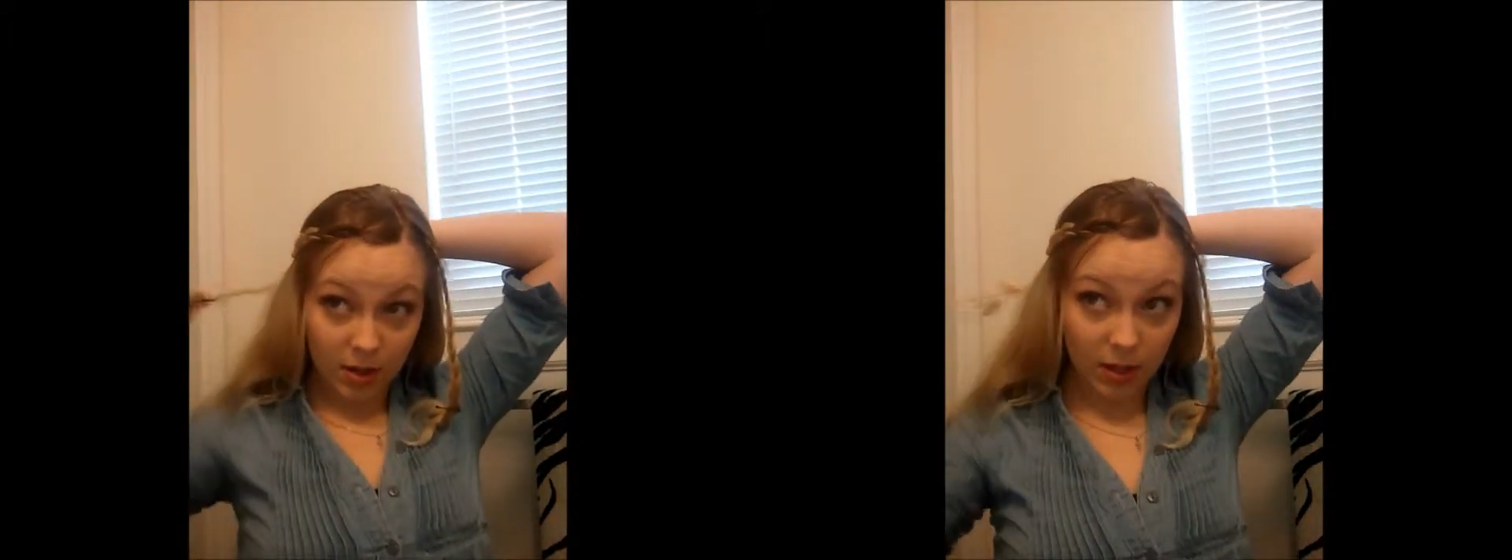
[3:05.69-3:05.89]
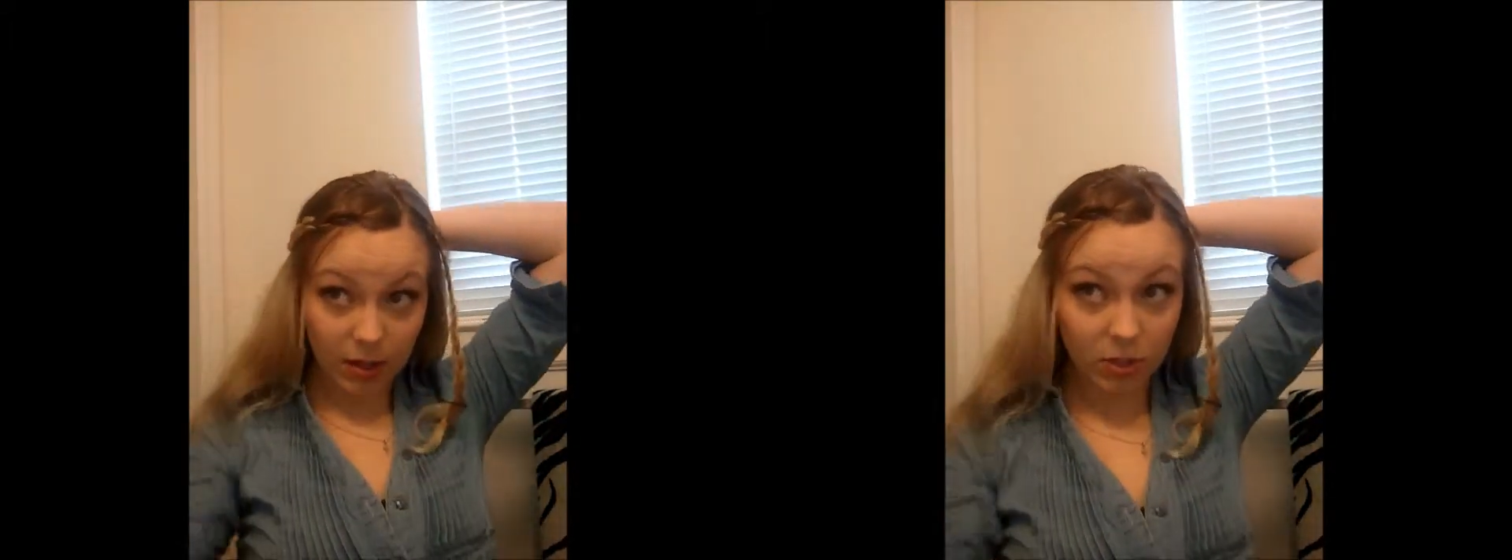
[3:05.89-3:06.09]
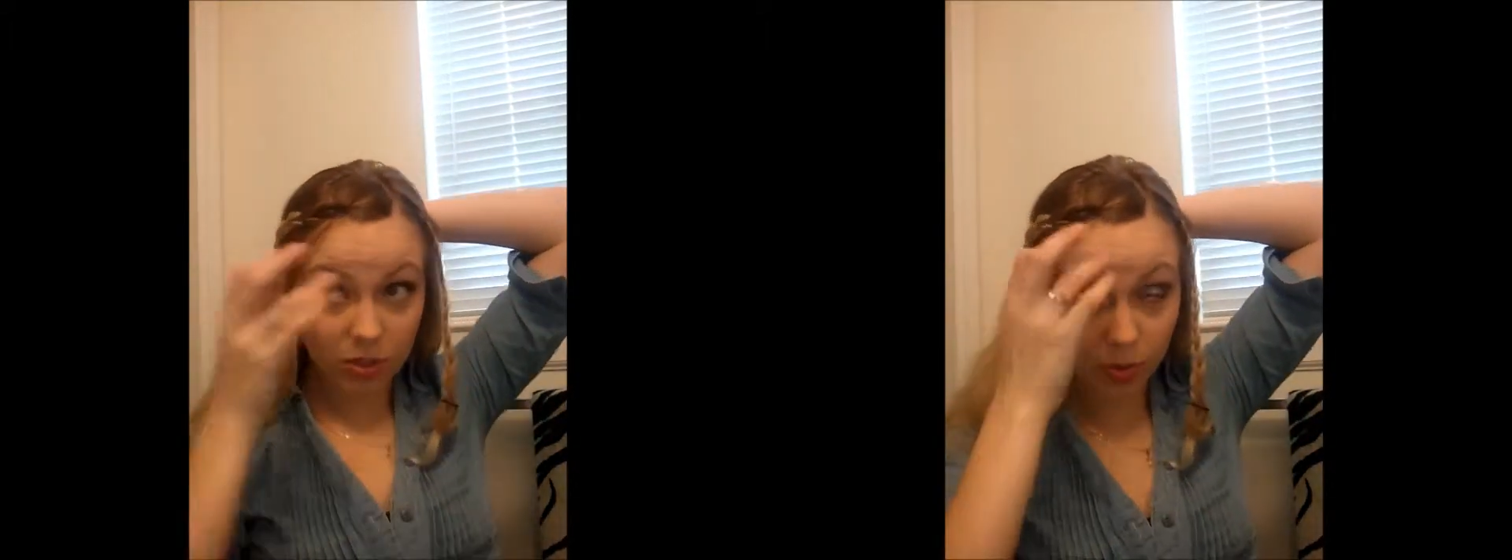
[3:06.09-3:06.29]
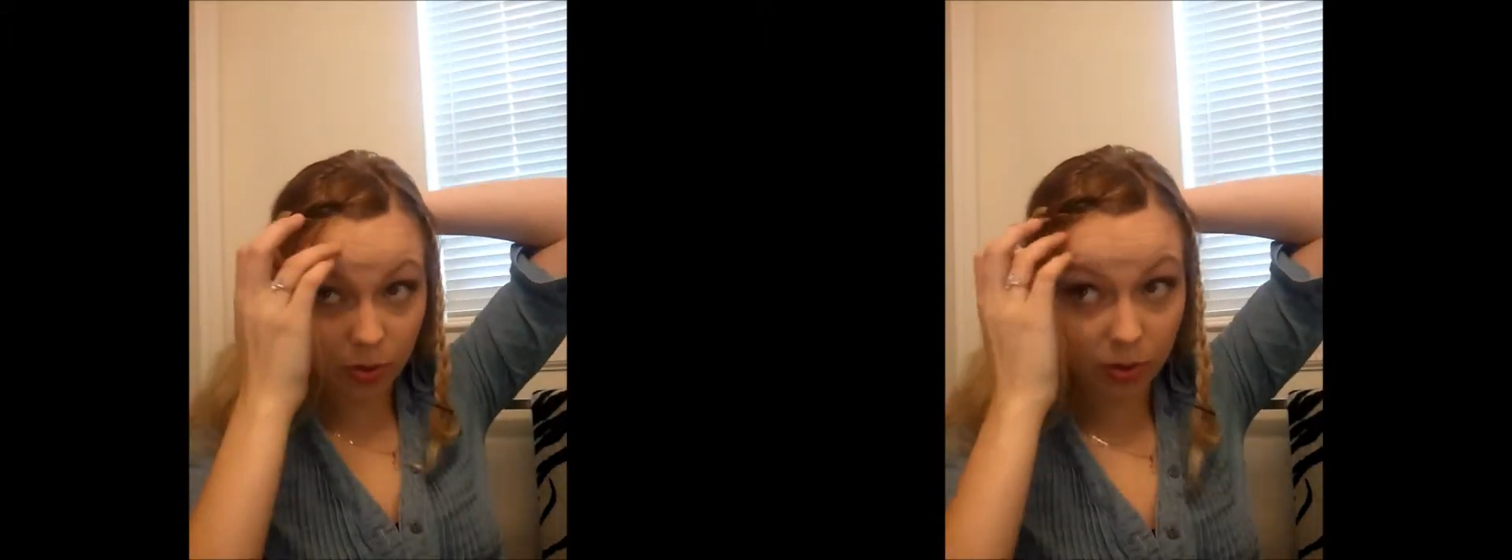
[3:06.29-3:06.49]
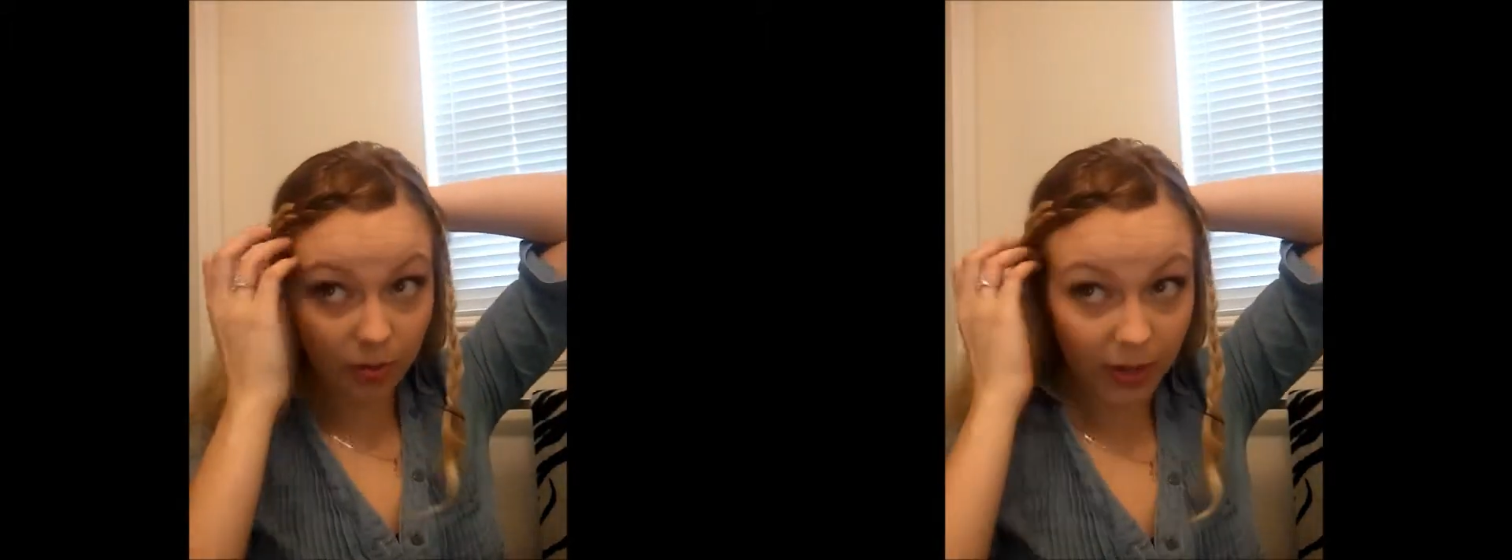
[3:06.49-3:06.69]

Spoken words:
And I just pull it